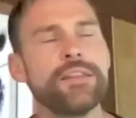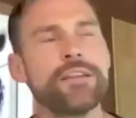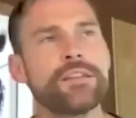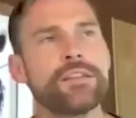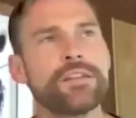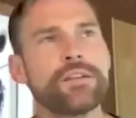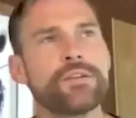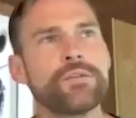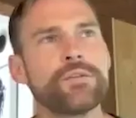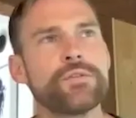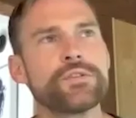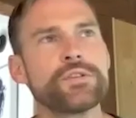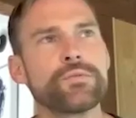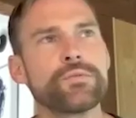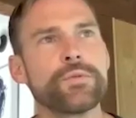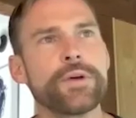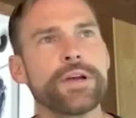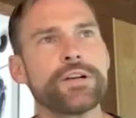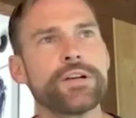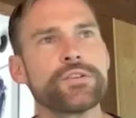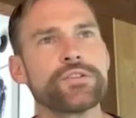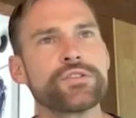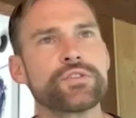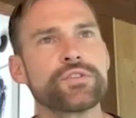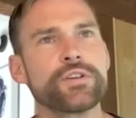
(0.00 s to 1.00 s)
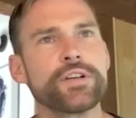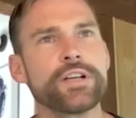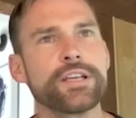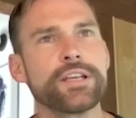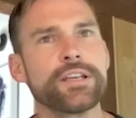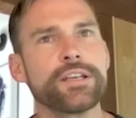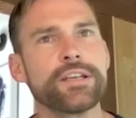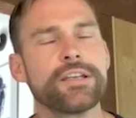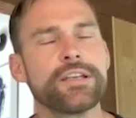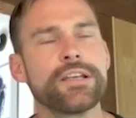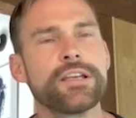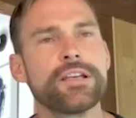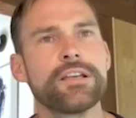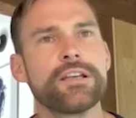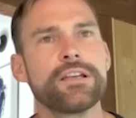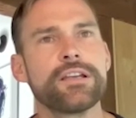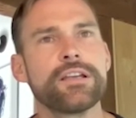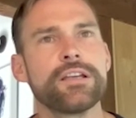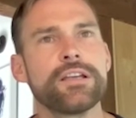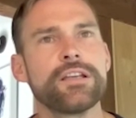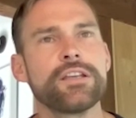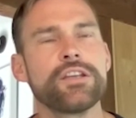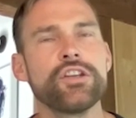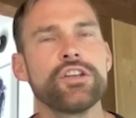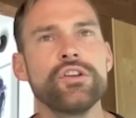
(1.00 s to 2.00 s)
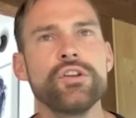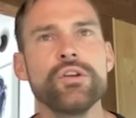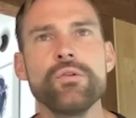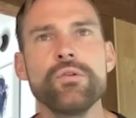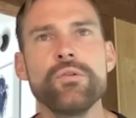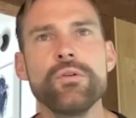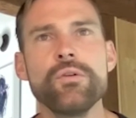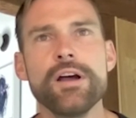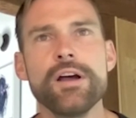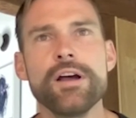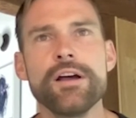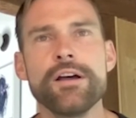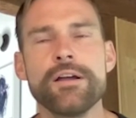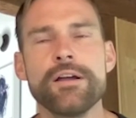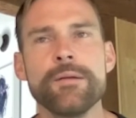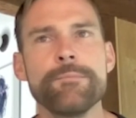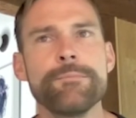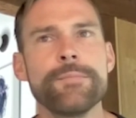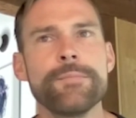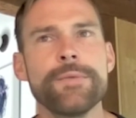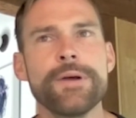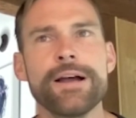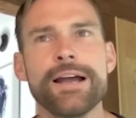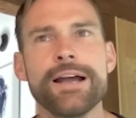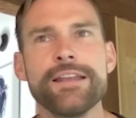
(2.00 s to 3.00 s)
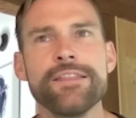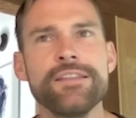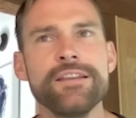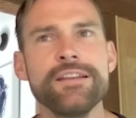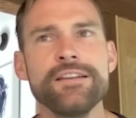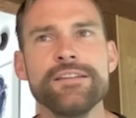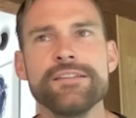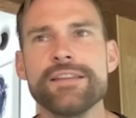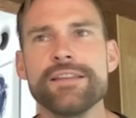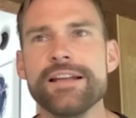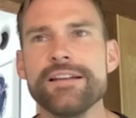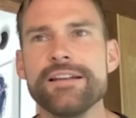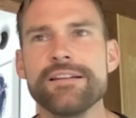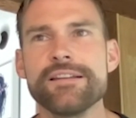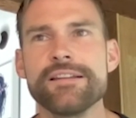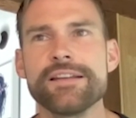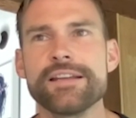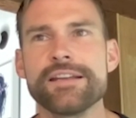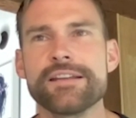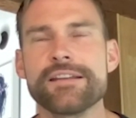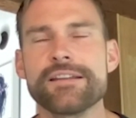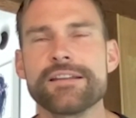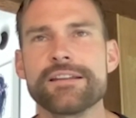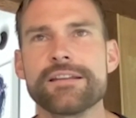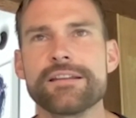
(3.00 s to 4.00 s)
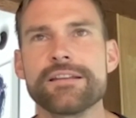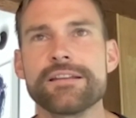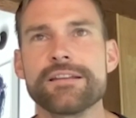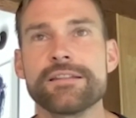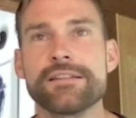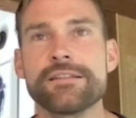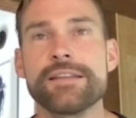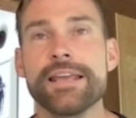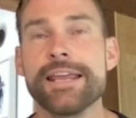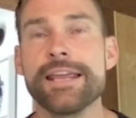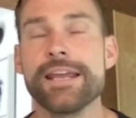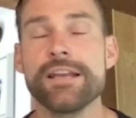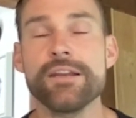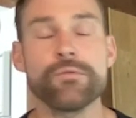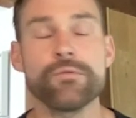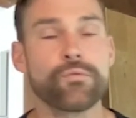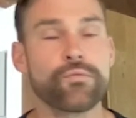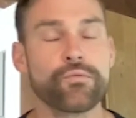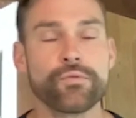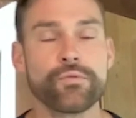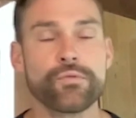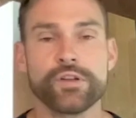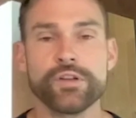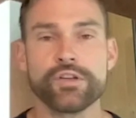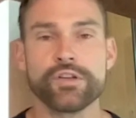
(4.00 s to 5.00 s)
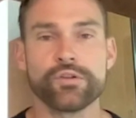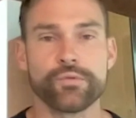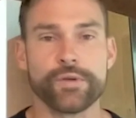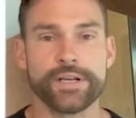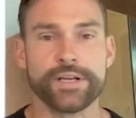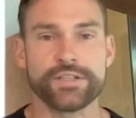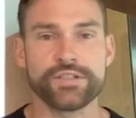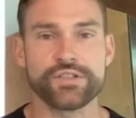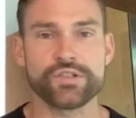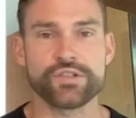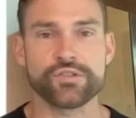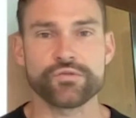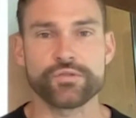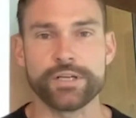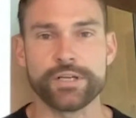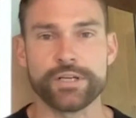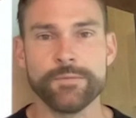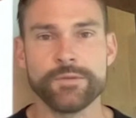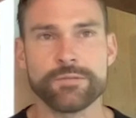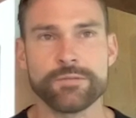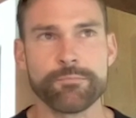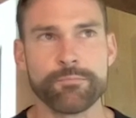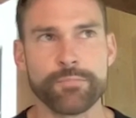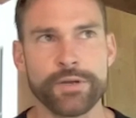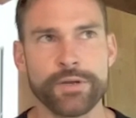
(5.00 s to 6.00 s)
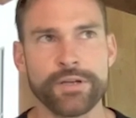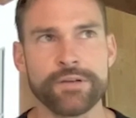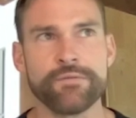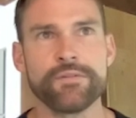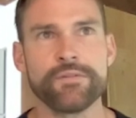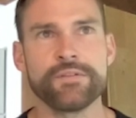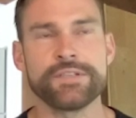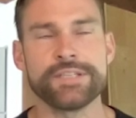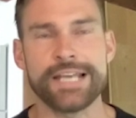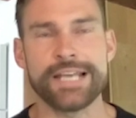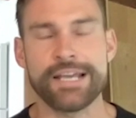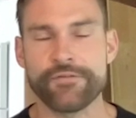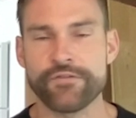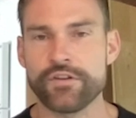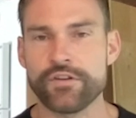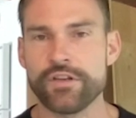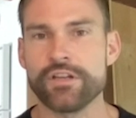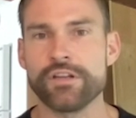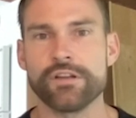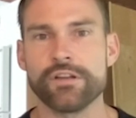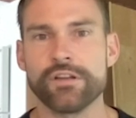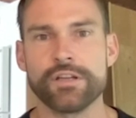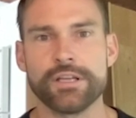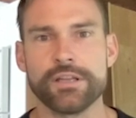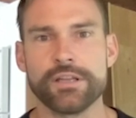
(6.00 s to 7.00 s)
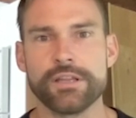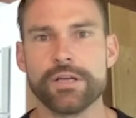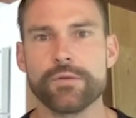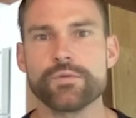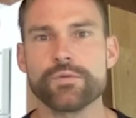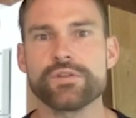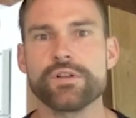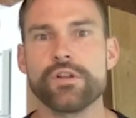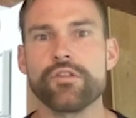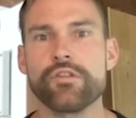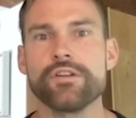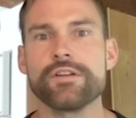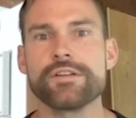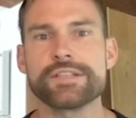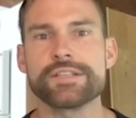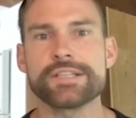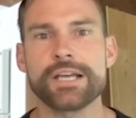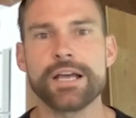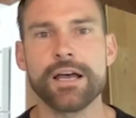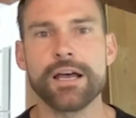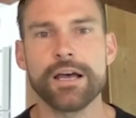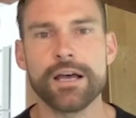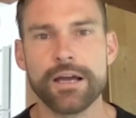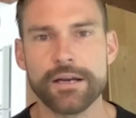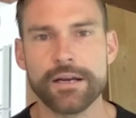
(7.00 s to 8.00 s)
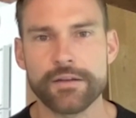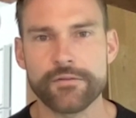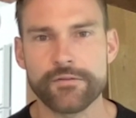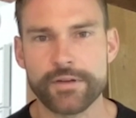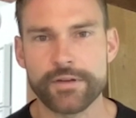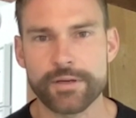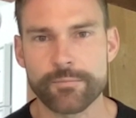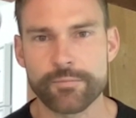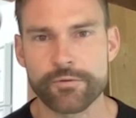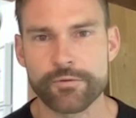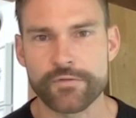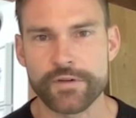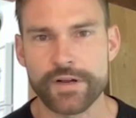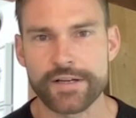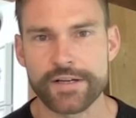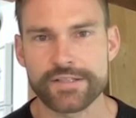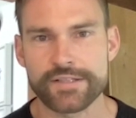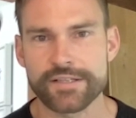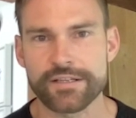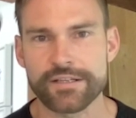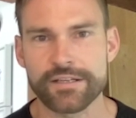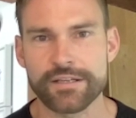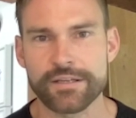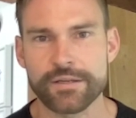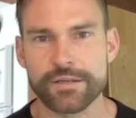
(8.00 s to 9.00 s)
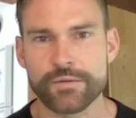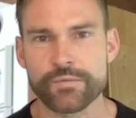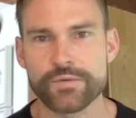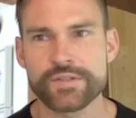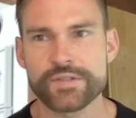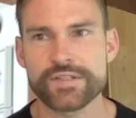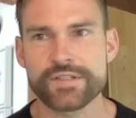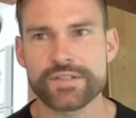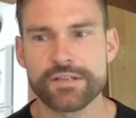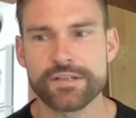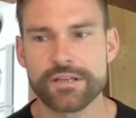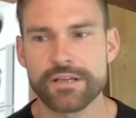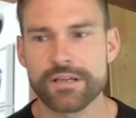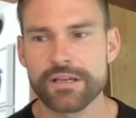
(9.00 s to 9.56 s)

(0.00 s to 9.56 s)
that there was a writer's strike. You know, I think that like they had a really great script, but definitely there was a ton of improvising, and it was